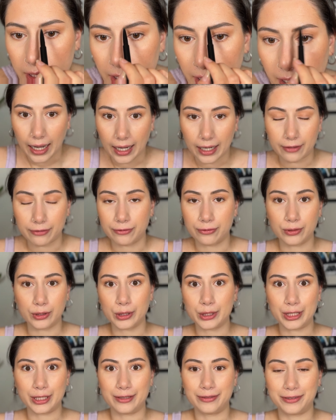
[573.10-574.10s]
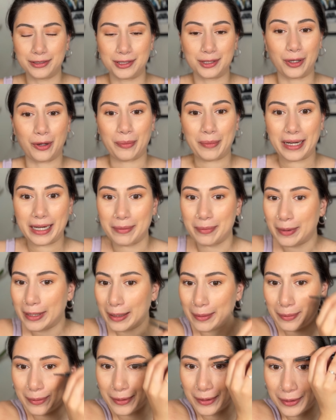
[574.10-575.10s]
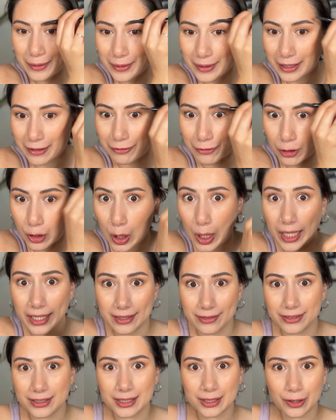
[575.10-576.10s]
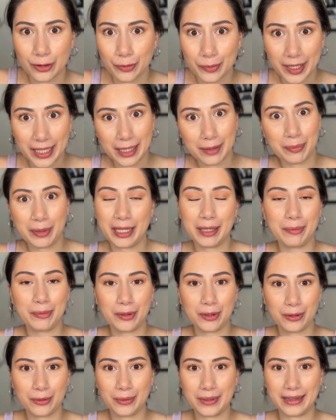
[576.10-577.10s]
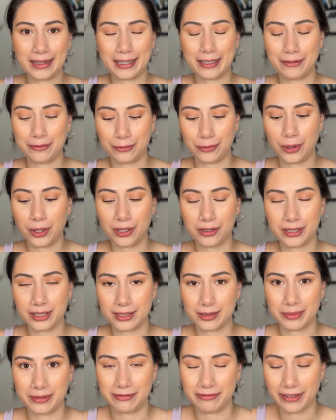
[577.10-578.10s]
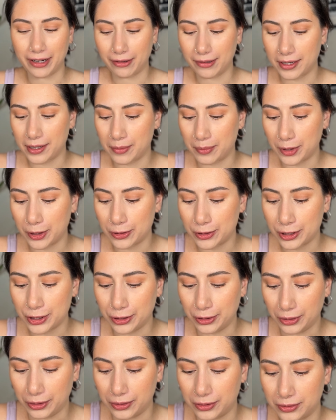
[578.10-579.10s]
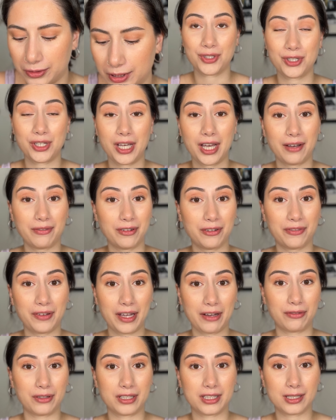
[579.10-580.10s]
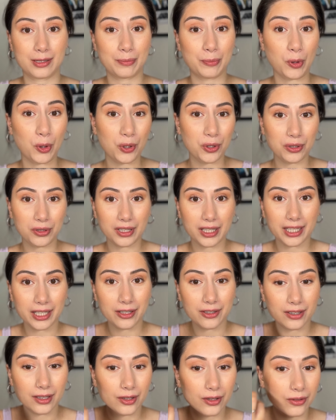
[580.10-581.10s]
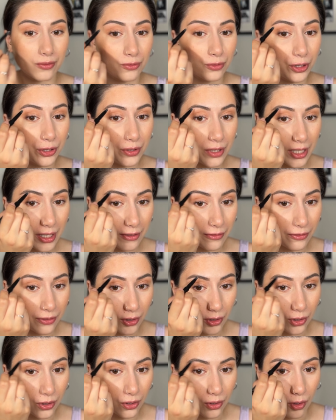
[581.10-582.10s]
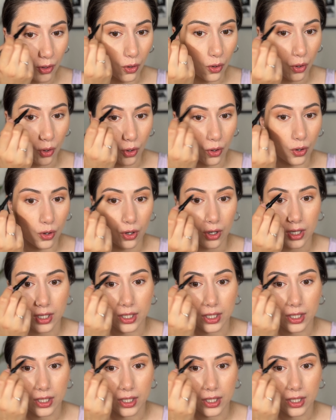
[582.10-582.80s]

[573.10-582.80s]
and I've rooted for so many people and I've cried for so many people when they've won. It's been very emotional. Do you have a favorite sport that you're rooting for or